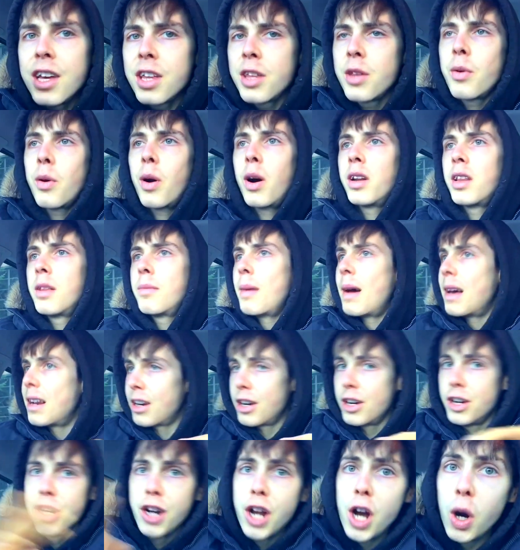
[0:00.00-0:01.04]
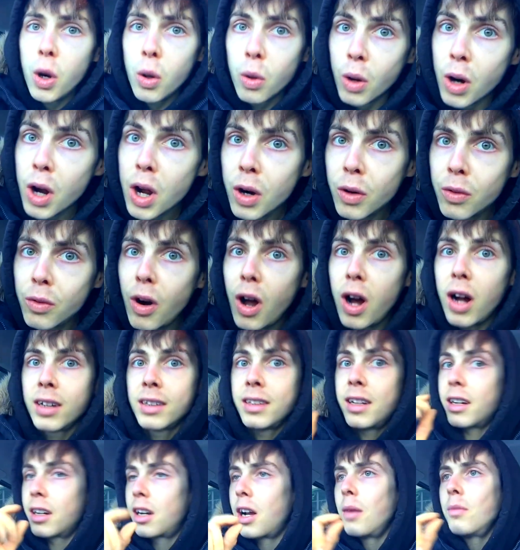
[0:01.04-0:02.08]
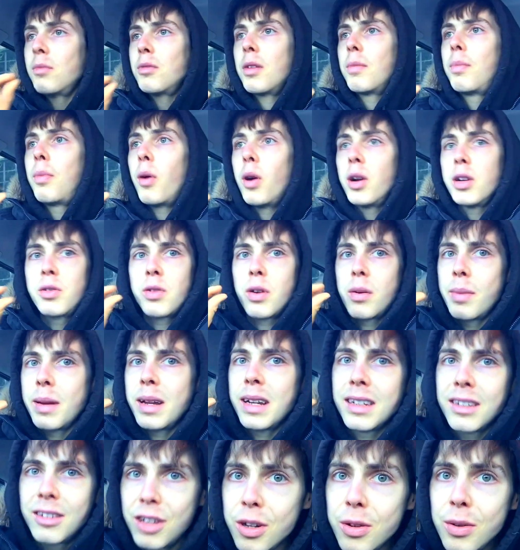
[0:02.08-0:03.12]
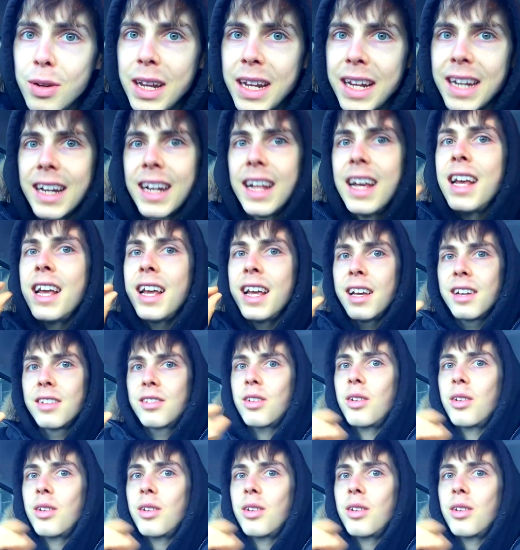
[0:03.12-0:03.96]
you are, the better. No, wrong. There comes a point where being too lean is